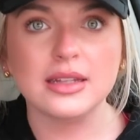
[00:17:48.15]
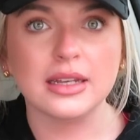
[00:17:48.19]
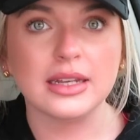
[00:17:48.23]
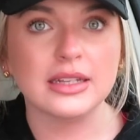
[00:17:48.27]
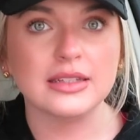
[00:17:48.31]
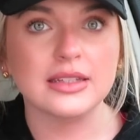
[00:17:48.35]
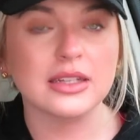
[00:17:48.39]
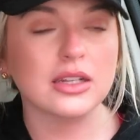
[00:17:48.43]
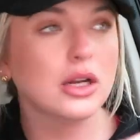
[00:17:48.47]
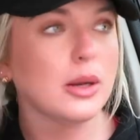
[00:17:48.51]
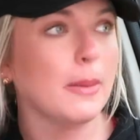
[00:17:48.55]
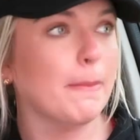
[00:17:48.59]
Like,
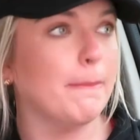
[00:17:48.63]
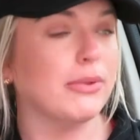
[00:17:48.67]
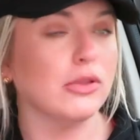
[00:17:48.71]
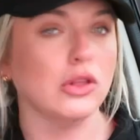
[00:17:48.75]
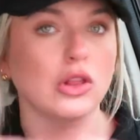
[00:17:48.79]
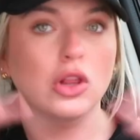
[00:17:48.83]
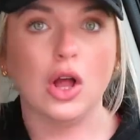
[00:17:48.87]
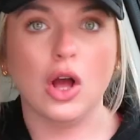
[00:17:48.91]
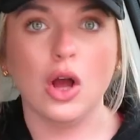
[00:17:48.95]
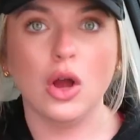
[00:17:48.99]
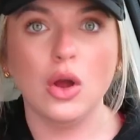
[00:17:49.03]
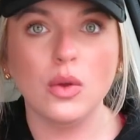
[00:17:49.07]
is it going to
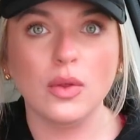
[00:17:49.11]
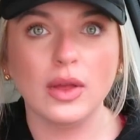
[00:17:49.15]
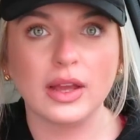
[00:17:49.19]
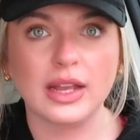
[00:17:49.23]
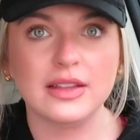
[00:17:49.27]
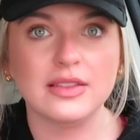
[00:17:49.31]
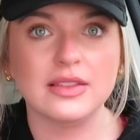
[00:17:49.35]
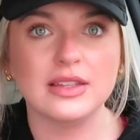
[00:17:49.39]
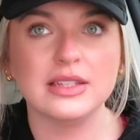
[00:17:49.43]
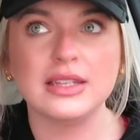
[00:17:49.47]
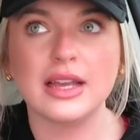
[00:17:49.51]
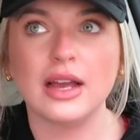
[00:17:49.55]
blow?
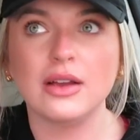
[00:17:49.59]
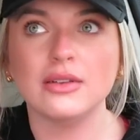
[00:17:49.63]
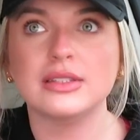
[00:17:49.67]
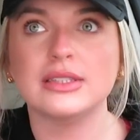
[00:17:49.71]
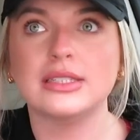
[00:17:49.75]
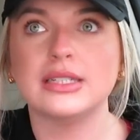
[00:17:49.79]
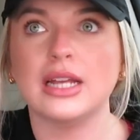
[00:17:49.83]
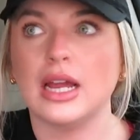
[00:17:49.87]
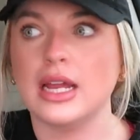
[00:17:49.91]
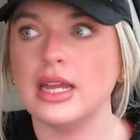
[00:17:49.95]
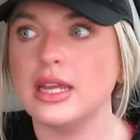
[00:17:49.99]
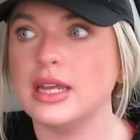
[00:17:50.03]
Like, in this
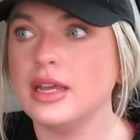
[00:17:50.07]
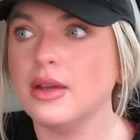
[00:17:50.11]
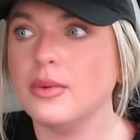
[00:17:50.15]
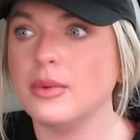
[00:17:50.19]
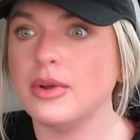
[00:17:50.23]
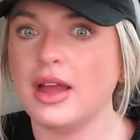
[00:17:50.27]
house, take it?